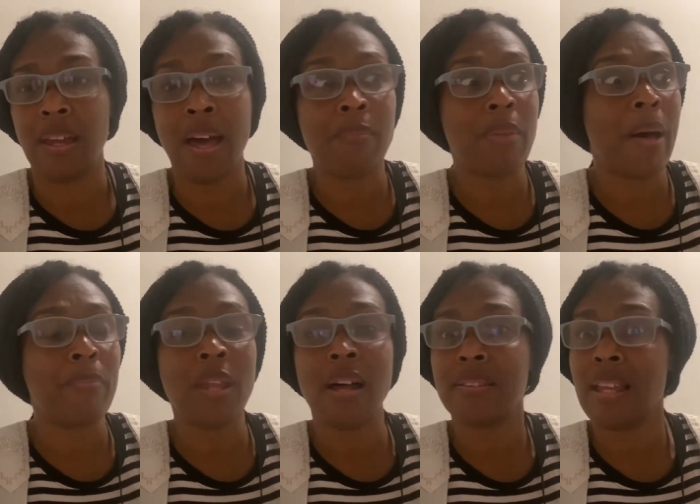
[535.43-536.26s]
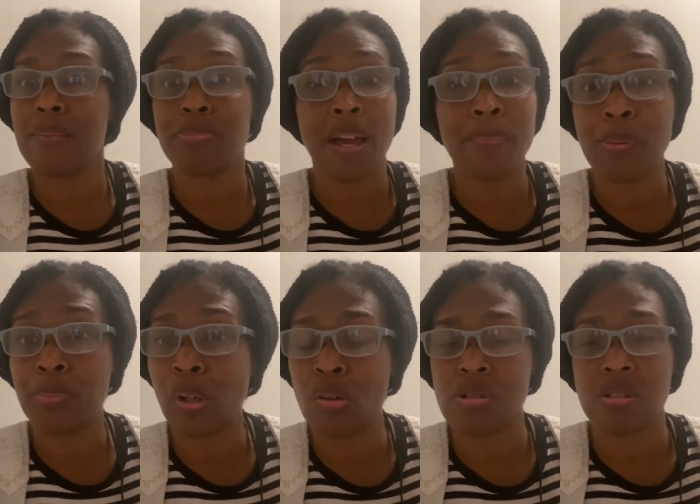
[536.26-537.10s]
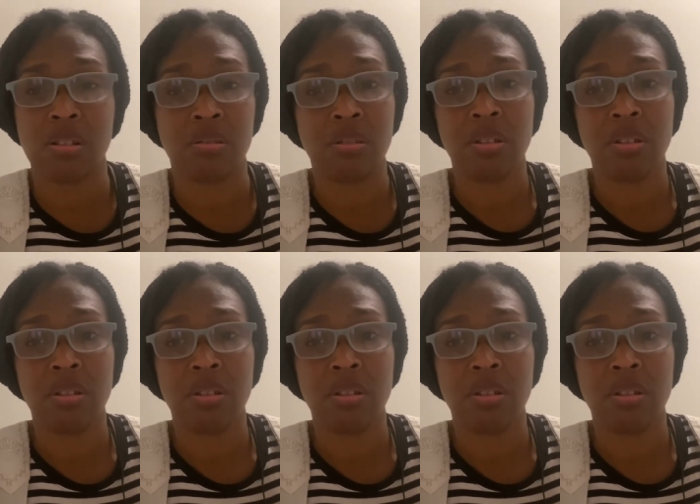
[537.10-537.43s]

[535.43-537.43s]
I'm I'm not that type of person.